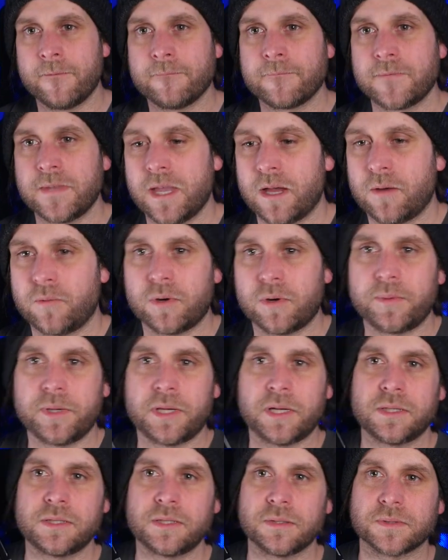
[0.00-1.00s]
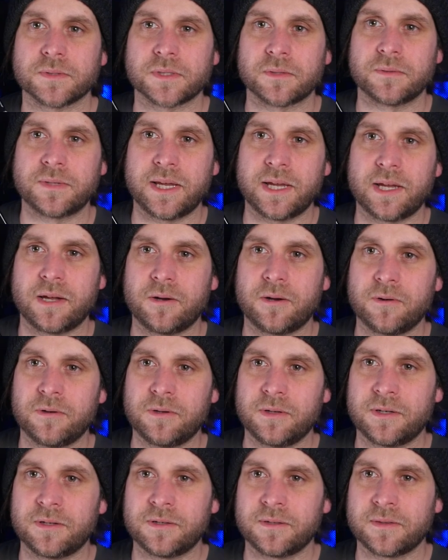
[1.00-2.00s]
yeah, what are we gonna do? So now
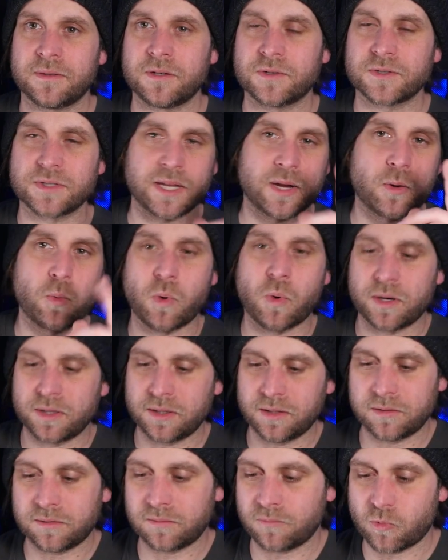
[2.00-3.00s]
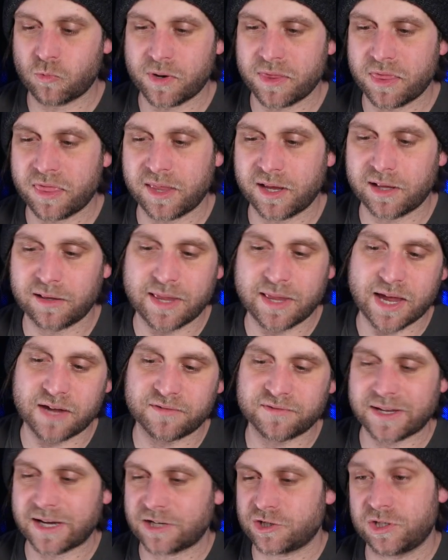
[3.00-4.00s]
there's like one, one thing
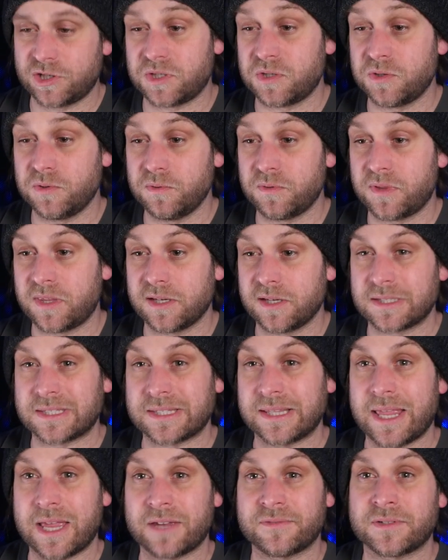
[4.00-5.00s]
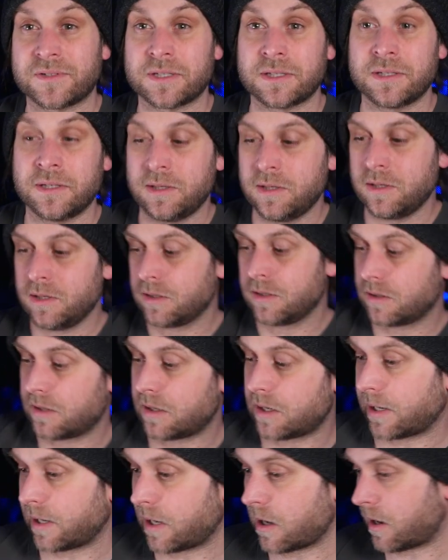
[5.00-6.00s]
left, actually two things left
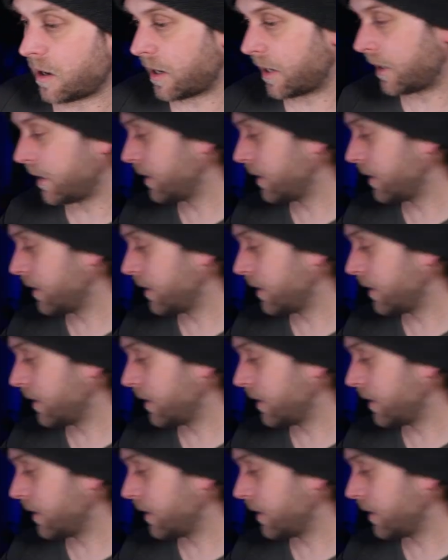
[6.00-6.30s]
that I got